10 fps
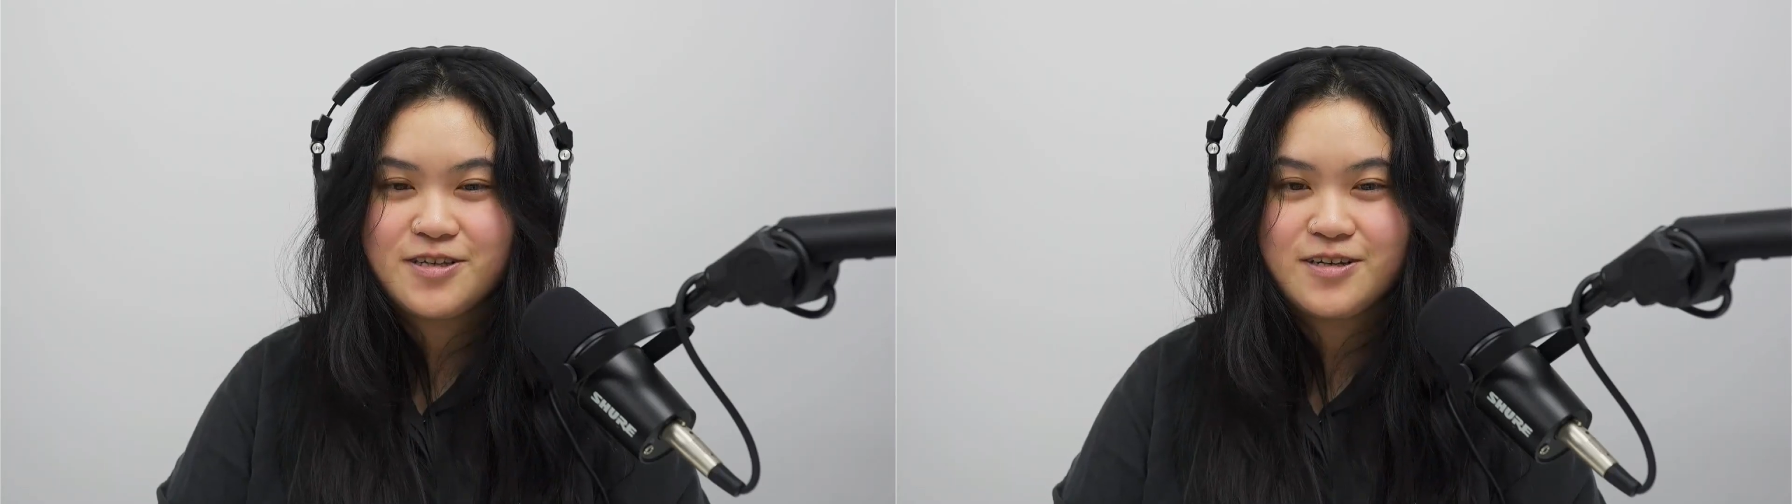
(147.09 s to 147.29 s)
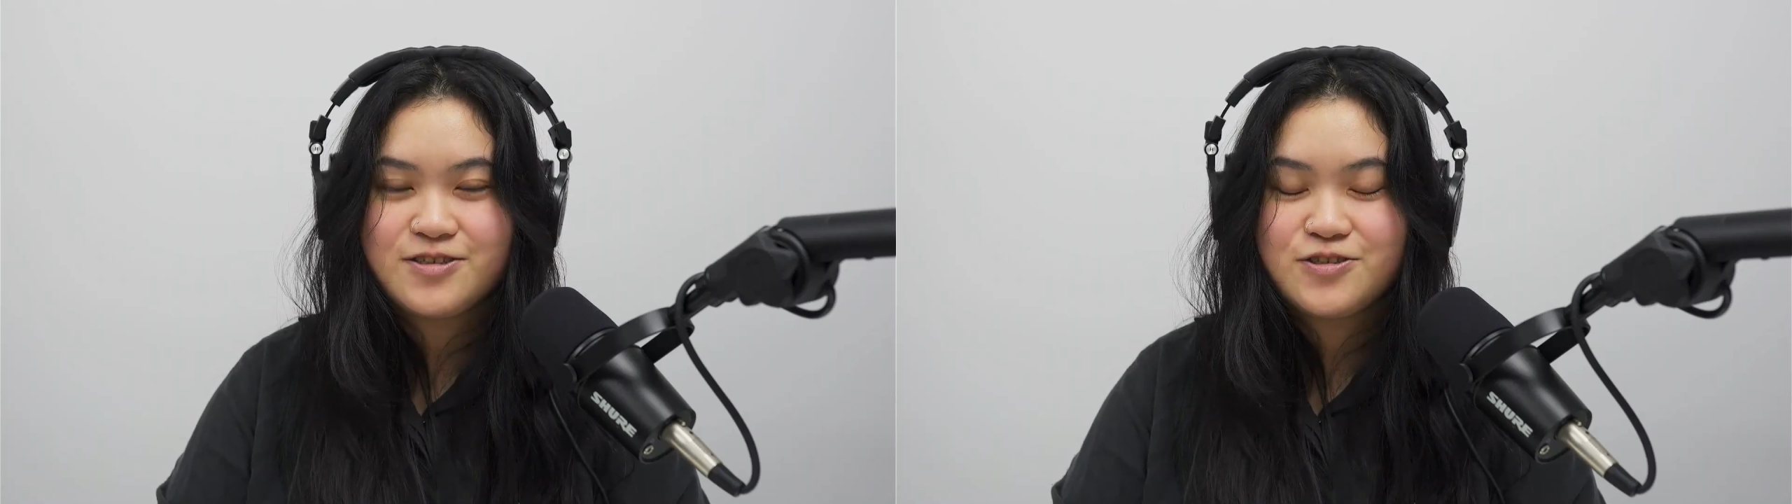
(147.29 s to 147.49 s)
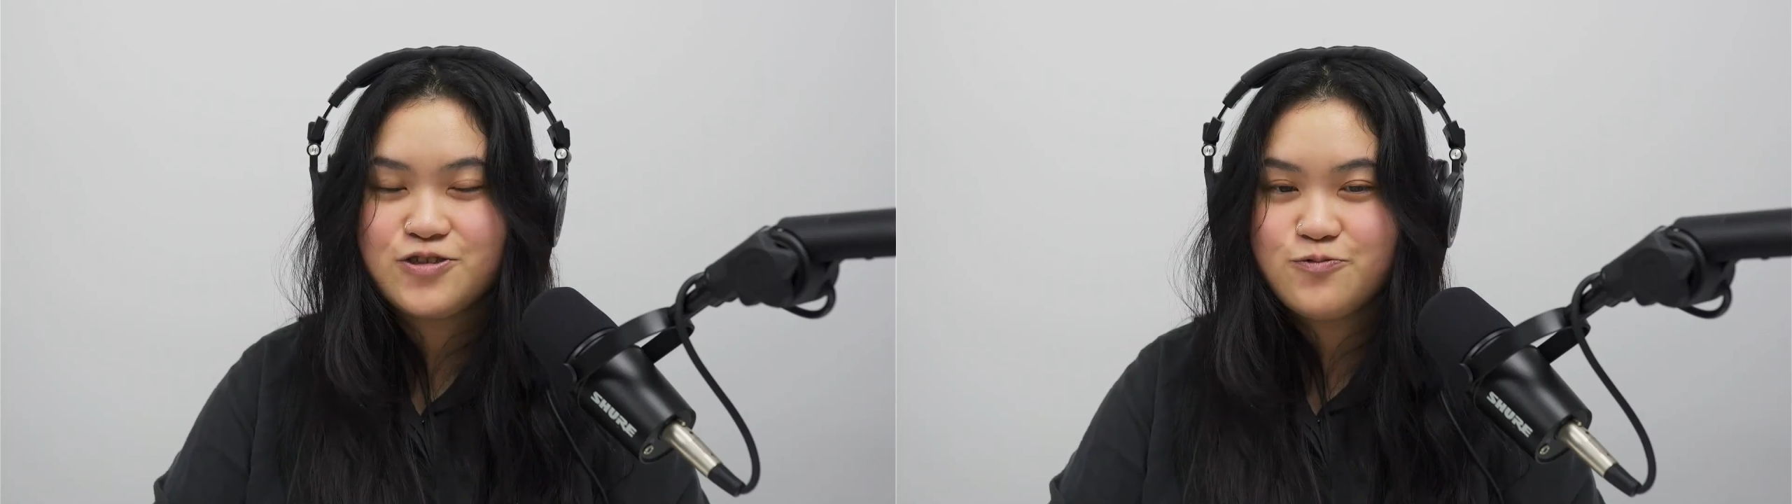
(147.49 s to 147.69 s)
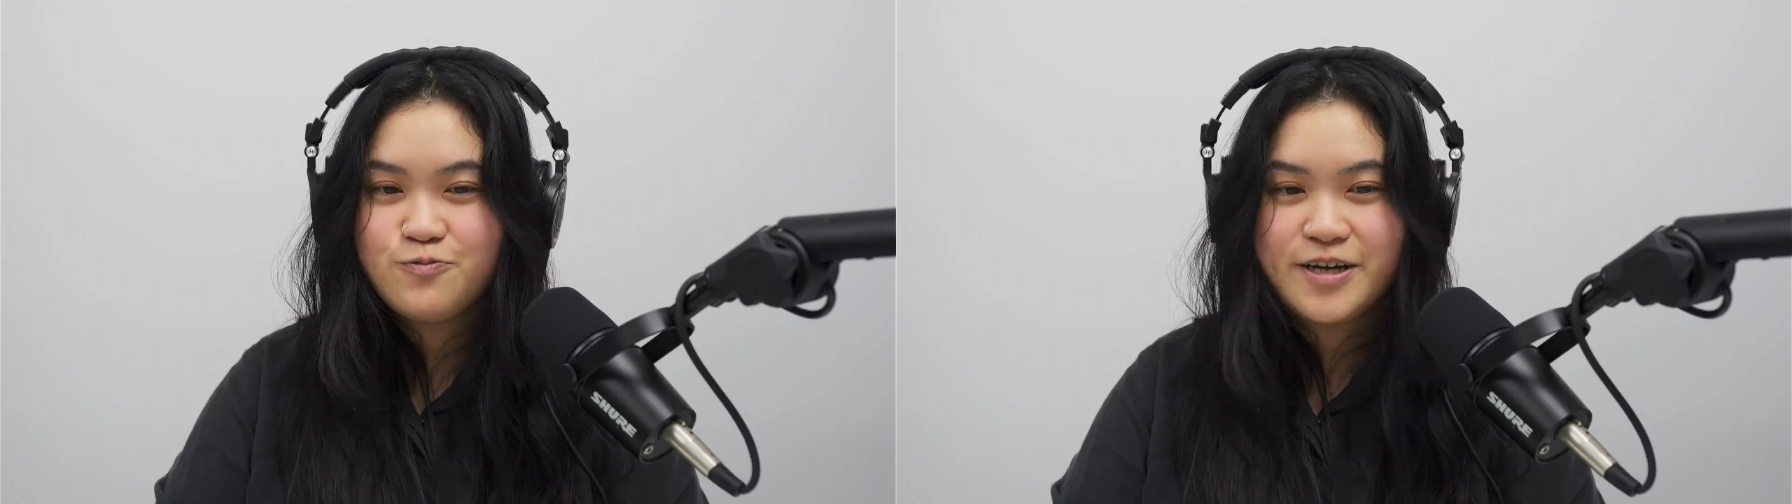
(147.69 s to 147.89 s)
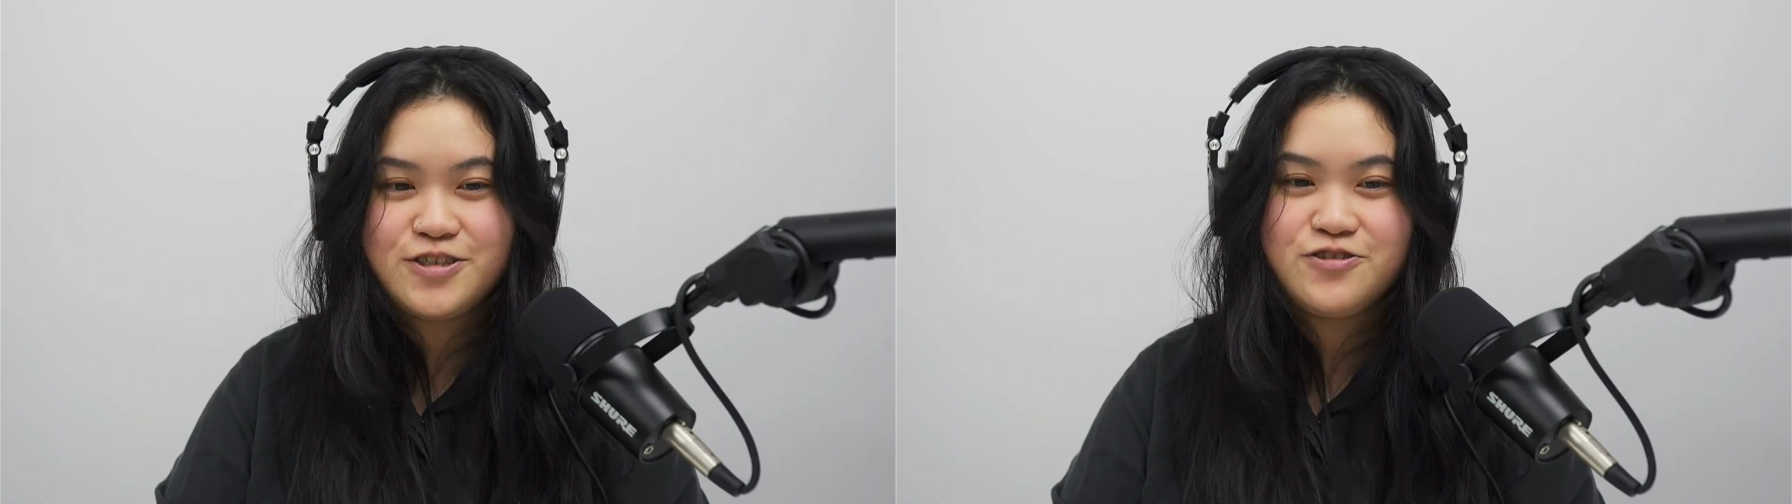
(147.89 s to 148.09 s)
us
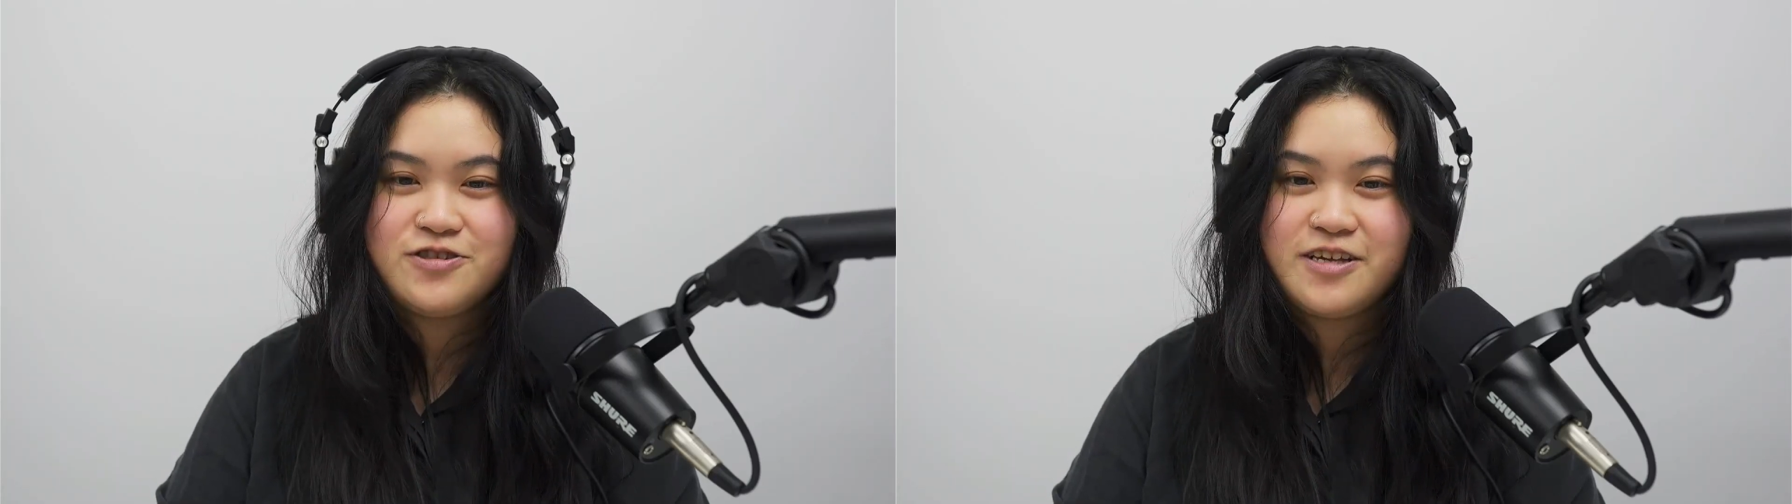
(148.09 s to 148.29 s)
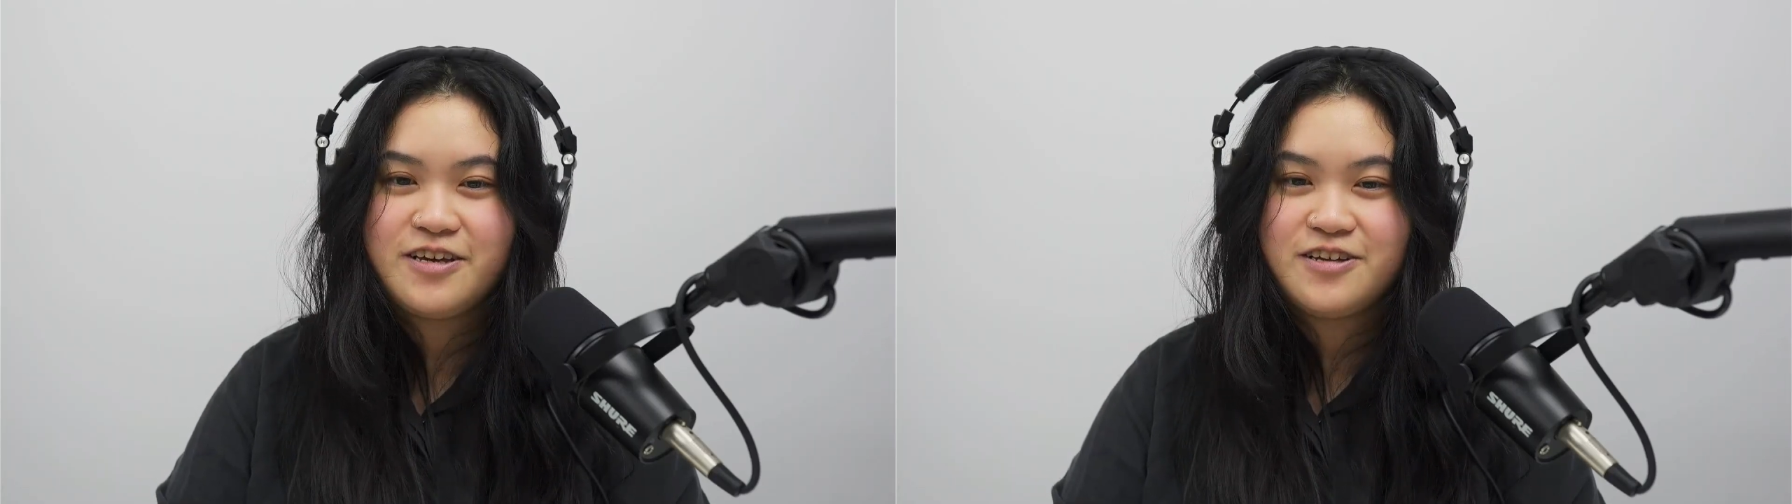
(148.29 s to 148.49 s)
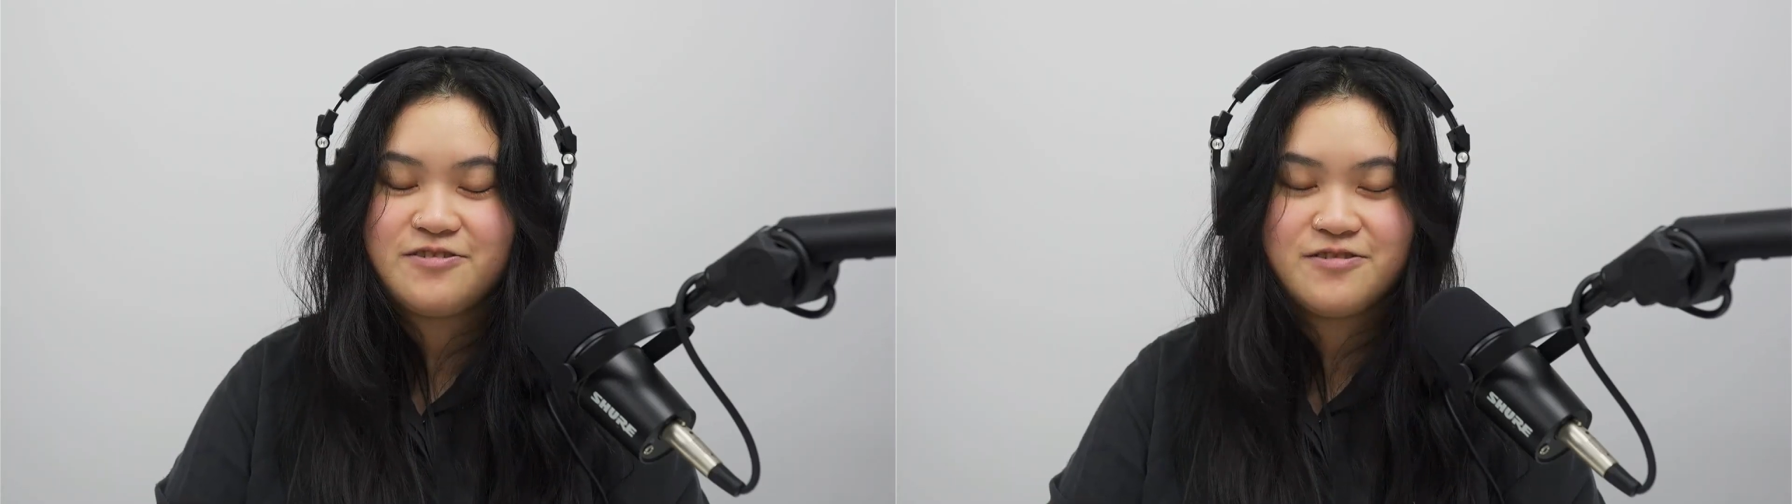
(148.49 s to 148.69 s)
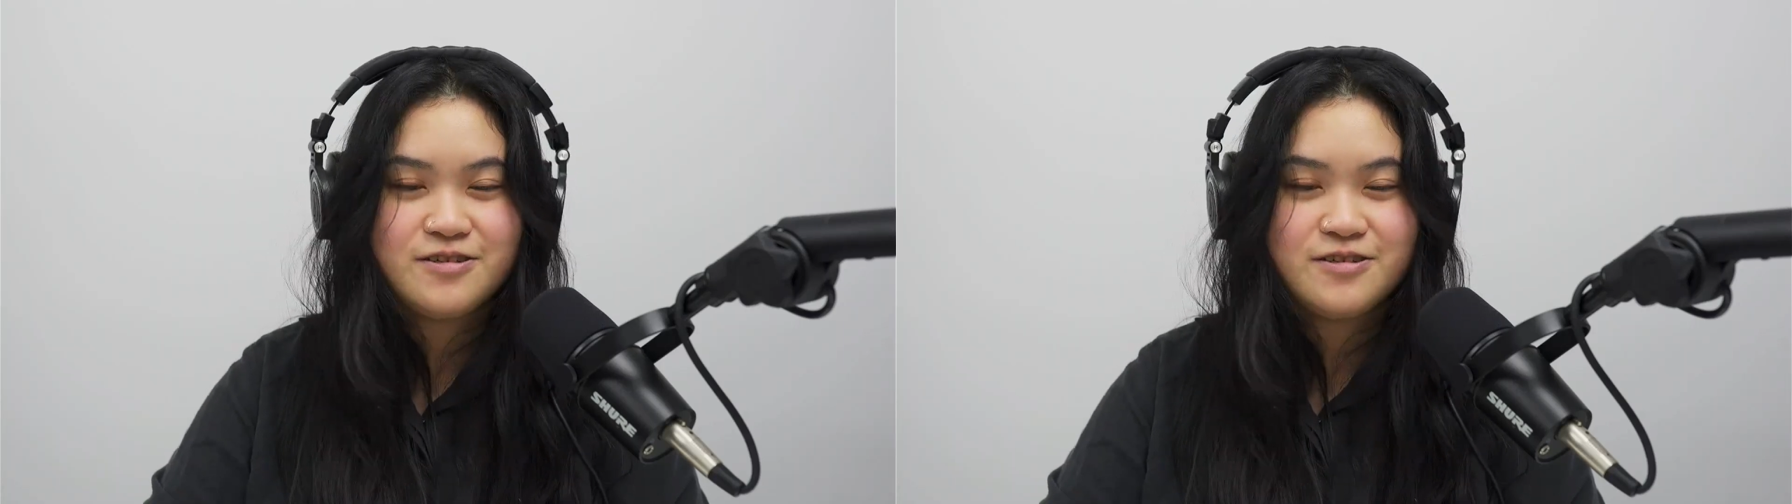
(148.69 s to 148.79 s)
way too thin.